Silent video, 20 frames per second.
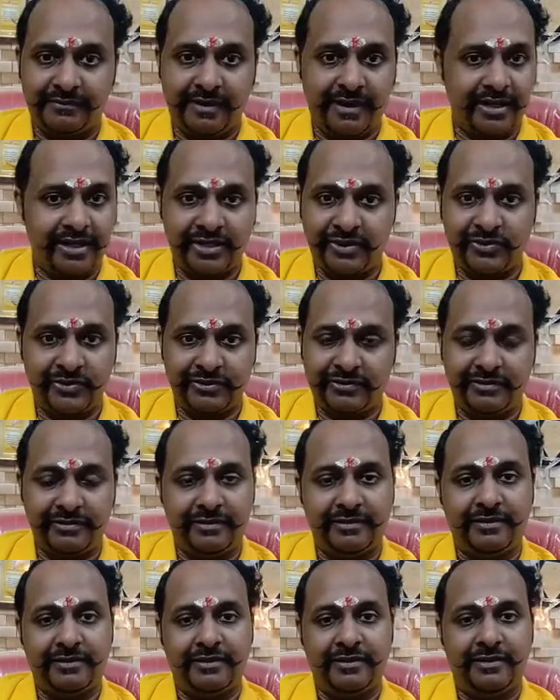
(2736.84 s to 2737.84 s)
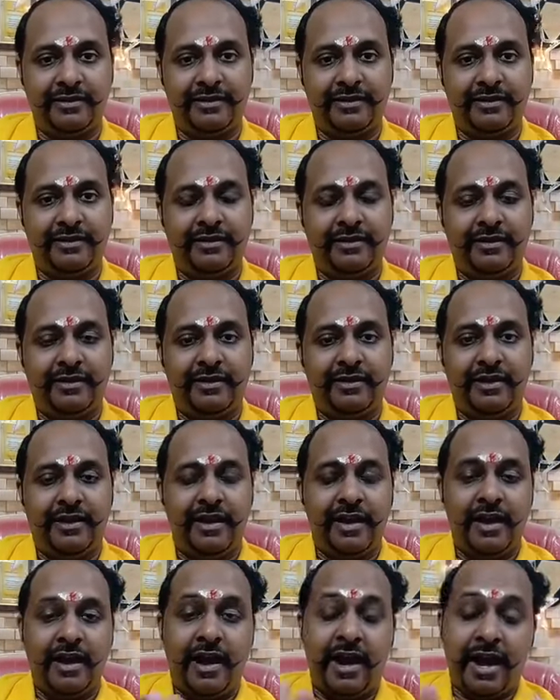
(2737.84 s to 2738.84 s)
Understood?
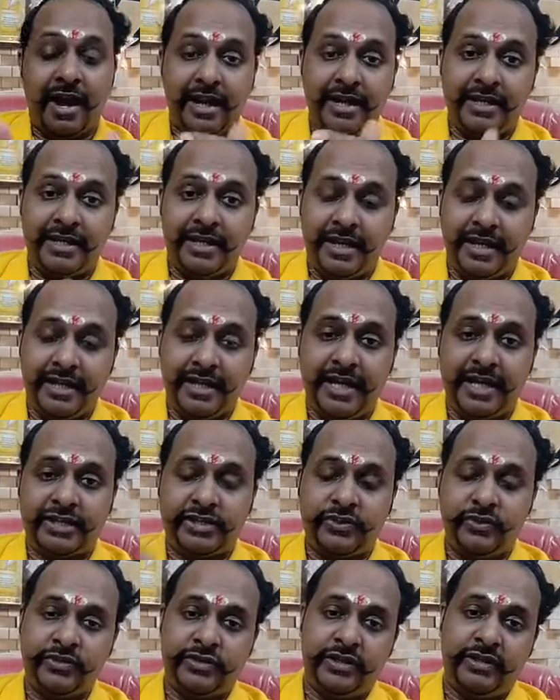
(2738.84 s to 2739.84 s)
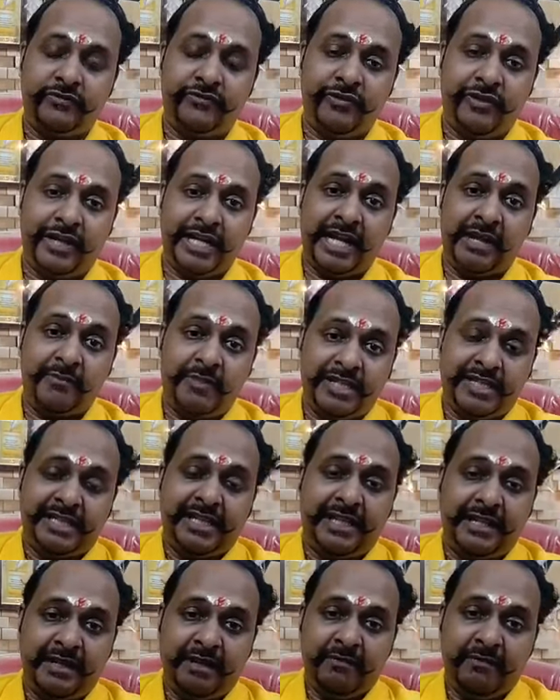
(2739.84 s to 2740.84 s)
And then next you see for MSc
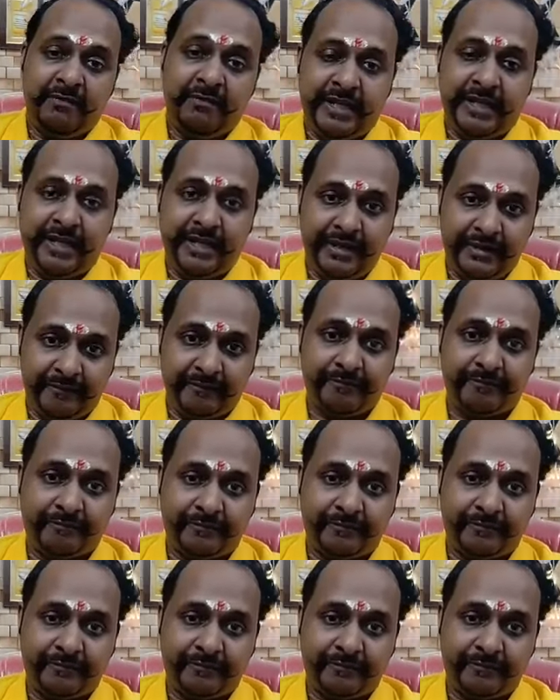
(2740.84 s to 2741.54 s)
in PT,